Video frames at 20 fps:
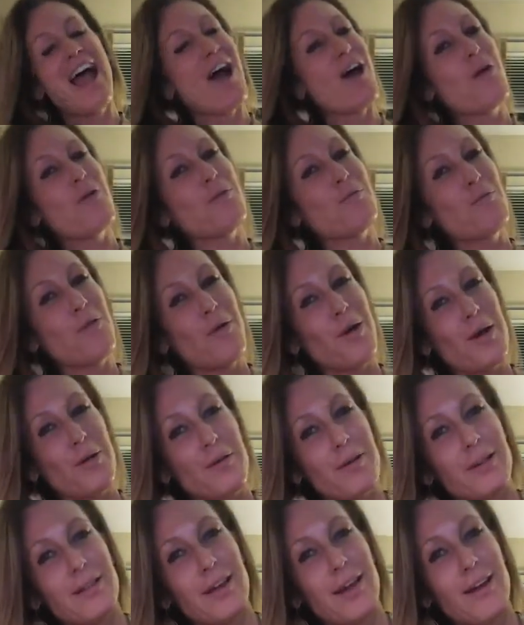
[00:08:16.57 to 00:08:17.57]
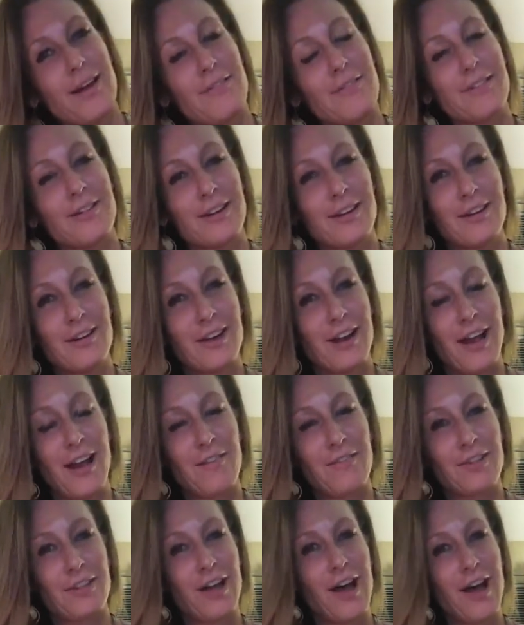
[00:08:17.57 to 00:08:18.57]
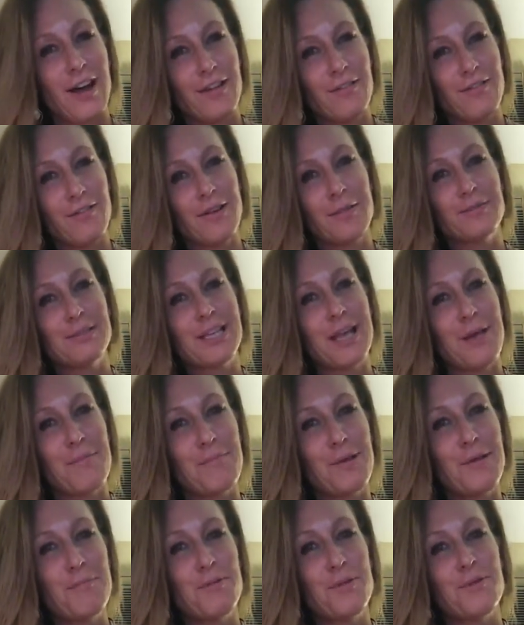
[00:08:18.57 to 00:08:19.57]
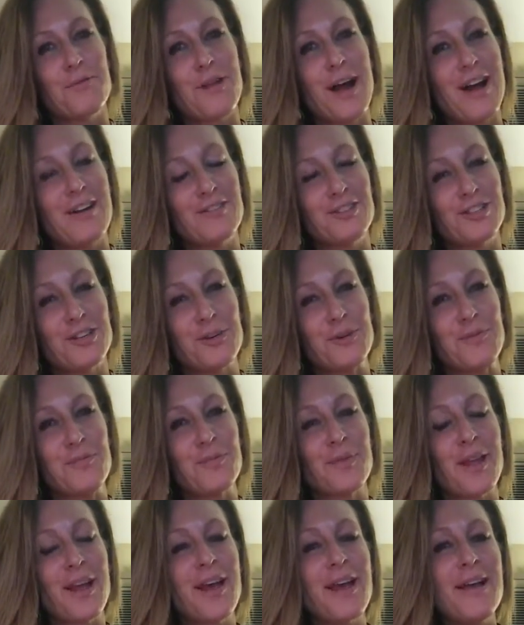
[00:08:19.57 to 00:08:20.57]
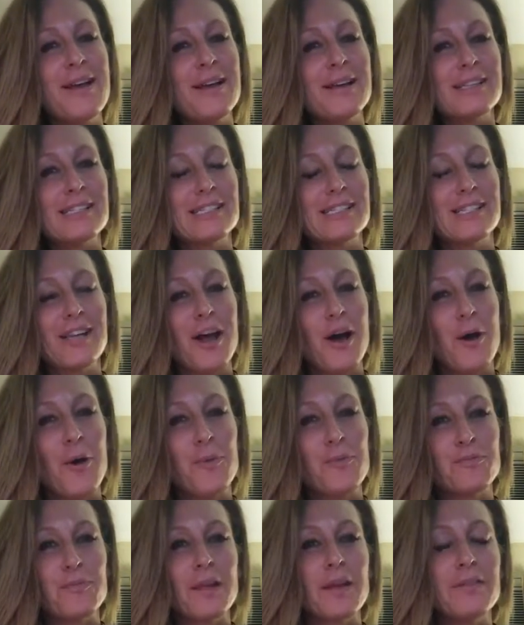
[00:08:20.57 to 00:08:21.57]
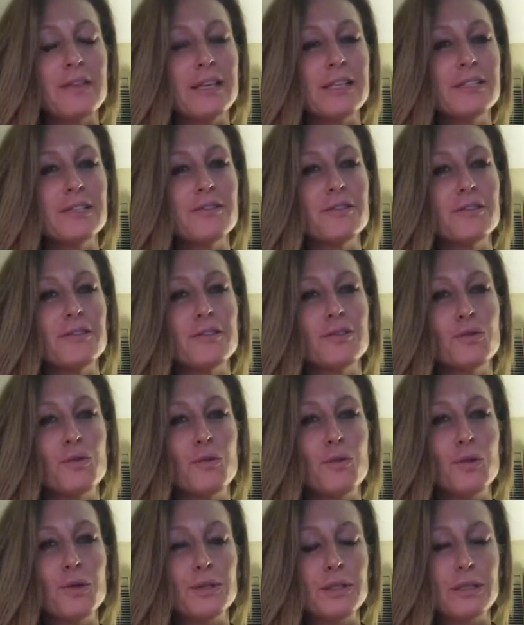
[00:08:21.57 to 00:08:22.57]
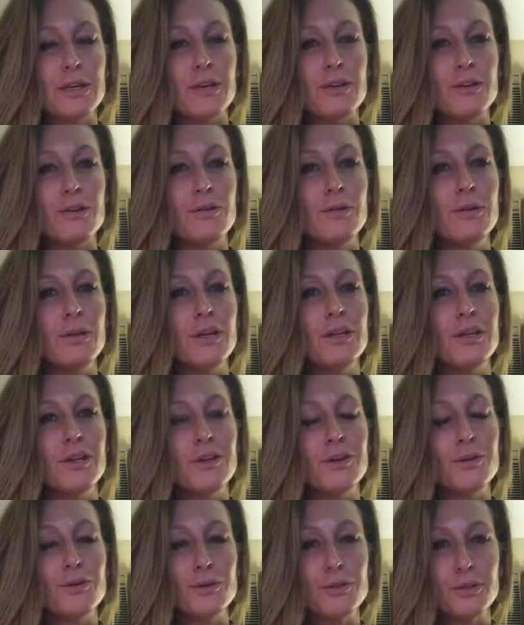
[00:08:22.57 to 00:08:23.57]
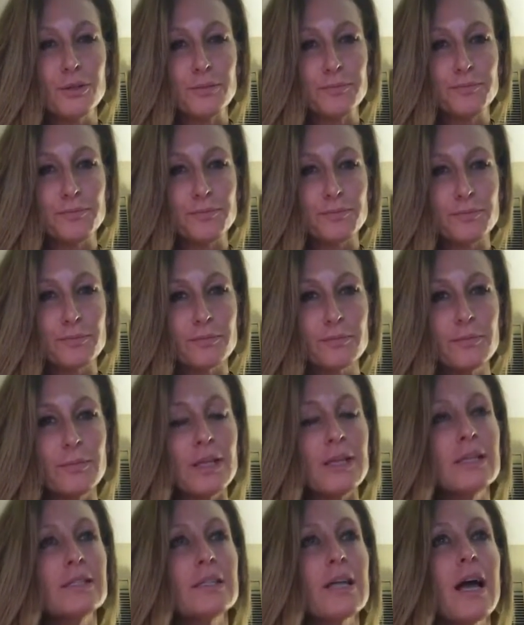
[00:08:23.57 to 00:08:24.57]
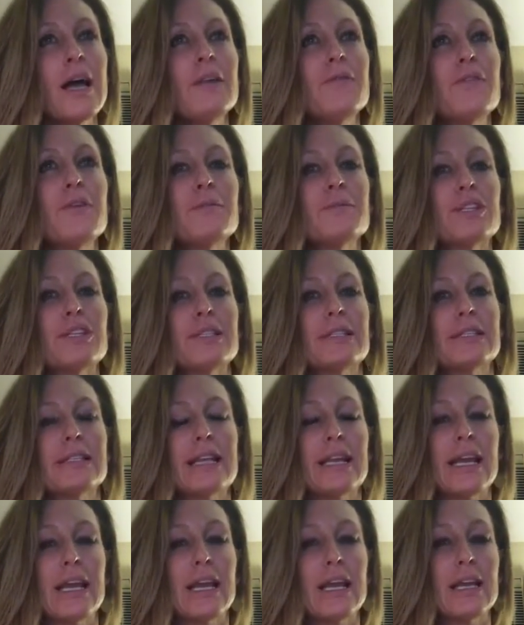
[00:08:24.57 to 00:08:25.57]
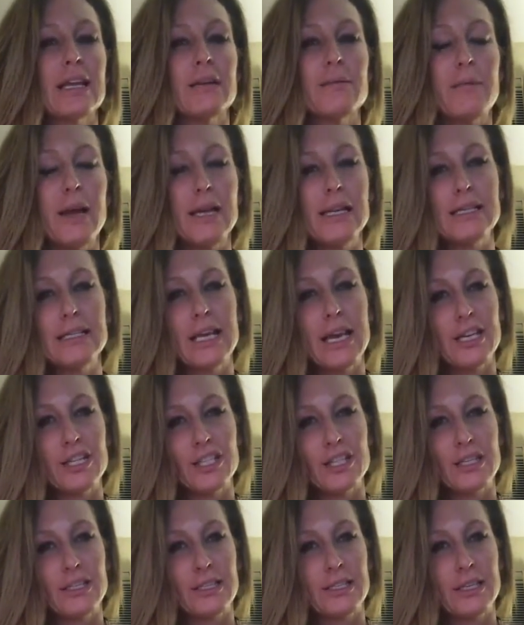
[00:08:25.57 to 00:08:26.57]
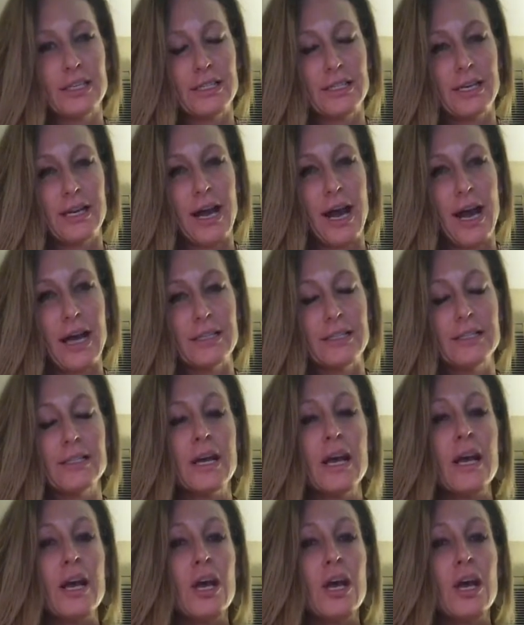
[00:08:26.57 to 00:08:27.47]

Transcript: Oh boy, will they ever. And you're going to have a lot of upset people around you. So these are the tools that you can use aside from just sitting. And meditation is easy, guys.